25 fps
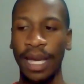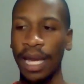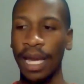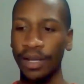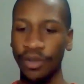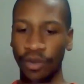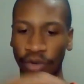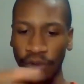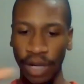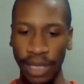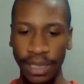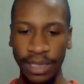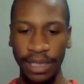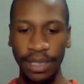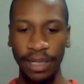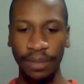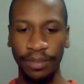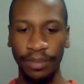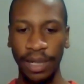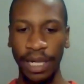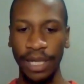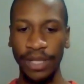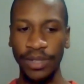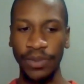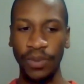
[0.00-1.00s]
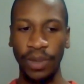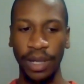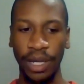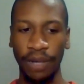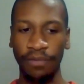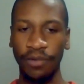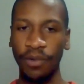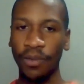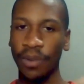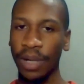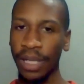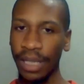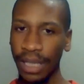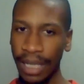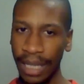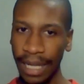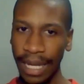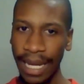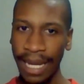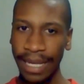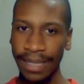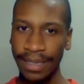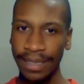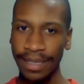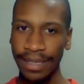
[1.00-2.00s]
and creating a place where everyone
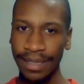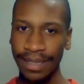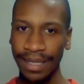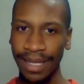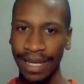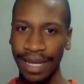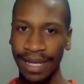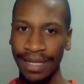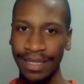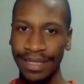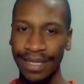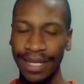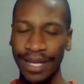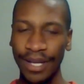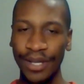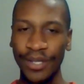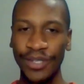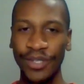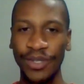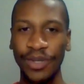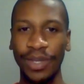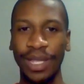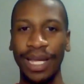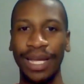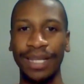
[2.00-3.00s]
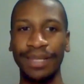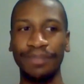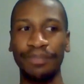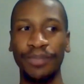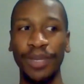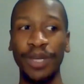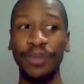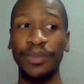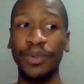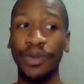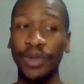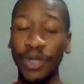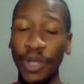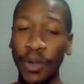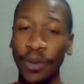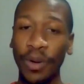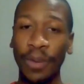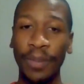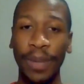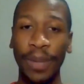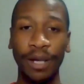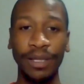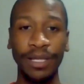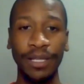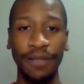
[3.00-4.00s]
can access that so that people know
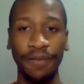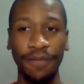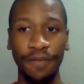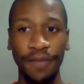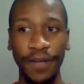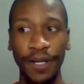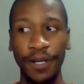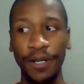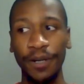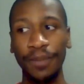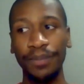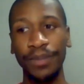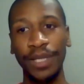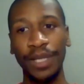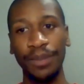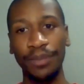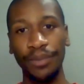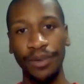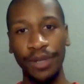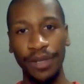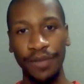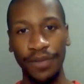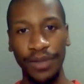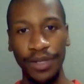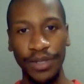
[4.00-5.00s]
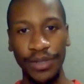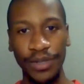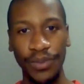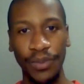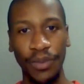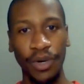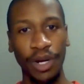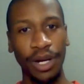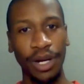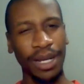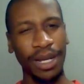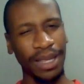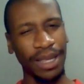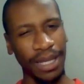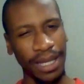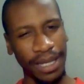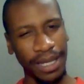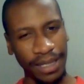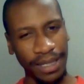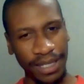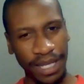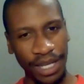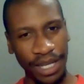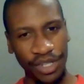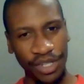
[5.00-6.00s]
about the film, the previous work, the
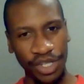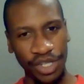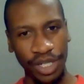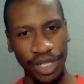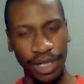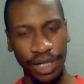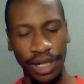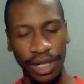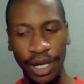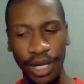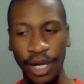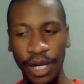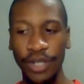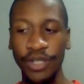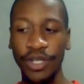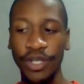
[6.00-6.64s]
intention.